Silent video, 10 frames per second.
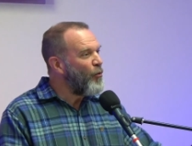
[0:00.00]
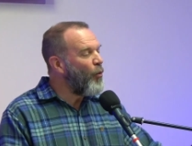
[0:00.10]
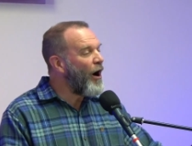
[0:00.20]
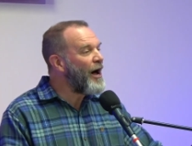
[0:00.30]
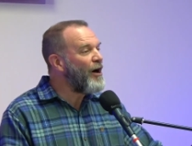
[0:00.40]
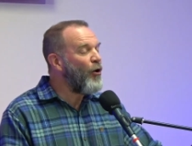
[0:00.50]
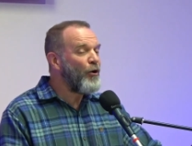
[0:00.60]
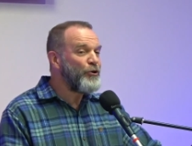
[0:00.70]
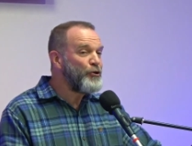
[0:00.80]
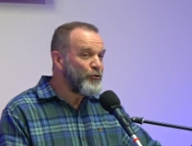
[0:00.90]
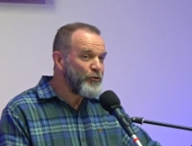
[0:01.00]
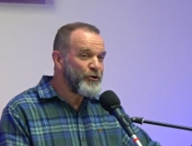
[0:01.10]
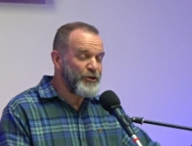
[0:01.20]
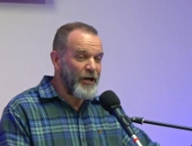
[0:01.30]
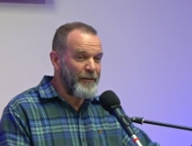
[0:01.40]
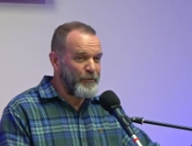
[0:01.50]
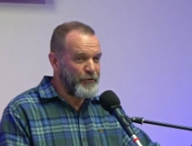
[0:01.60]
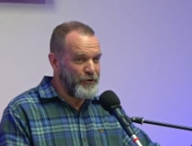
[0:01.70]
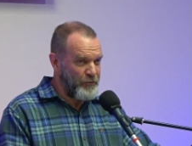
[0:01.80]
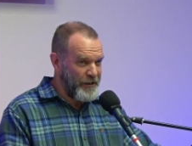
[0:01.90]
Why aren't your
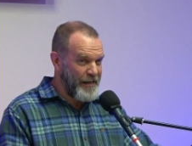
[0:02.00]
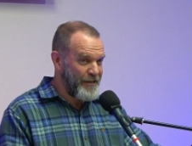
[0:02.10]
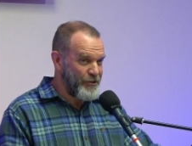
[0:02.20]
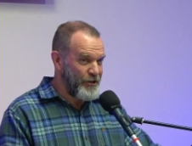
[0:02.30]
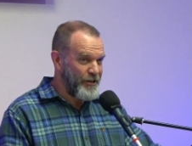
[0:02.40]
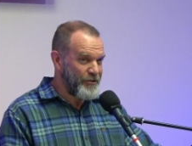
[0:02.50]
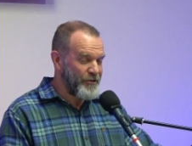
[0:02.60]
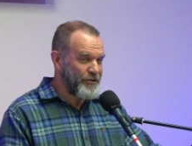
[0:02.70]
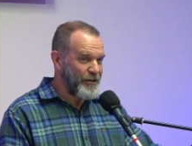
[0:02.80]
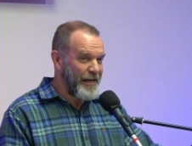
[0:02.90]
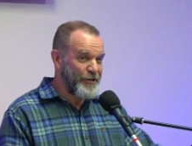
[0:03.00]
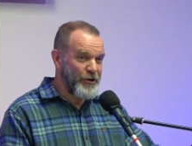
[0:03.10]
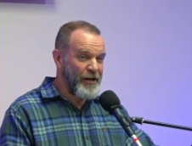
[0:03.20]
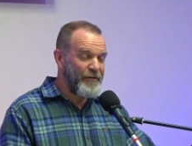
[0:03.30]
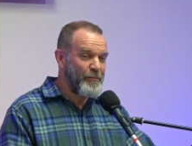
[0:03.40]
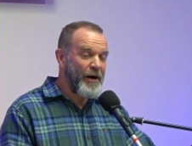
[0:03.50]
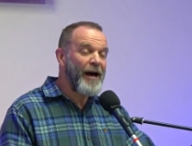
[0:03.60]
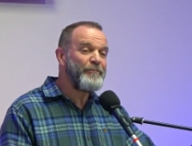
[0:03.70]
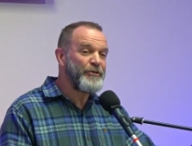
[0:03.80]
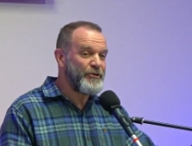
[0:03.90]
disciples doing that, Jesus, like John the
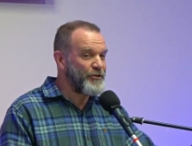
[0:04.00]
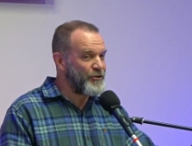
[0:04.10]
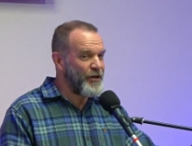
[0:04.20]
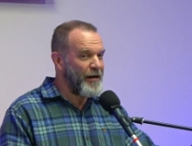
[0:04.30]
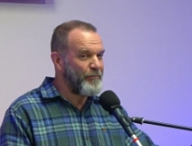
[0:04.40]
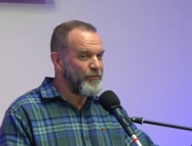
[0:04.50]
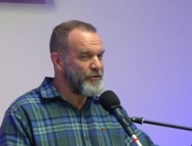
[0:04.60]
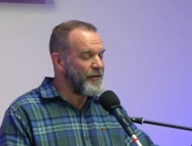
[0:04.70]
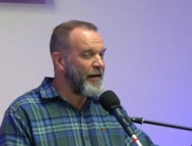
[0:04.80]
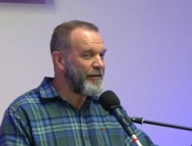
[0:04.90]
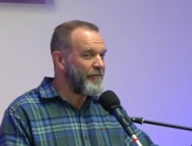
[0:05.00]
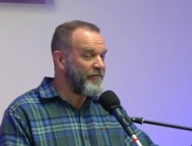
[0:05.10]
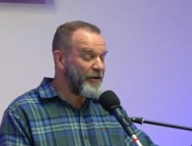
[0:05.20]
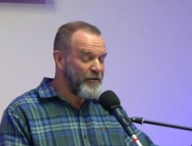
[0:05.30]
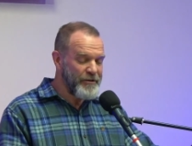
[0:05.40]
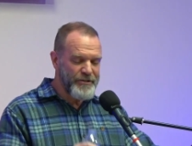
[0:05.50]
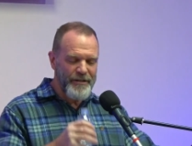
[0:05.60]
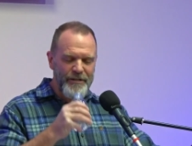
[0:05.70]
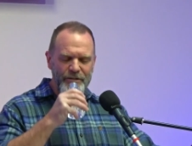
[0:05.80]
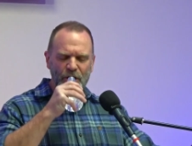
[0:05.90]
Baptist's disciples and like the
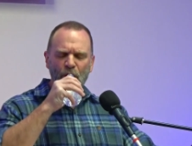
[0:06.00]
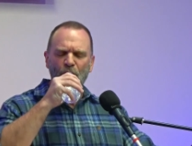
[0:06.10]
Pharisees?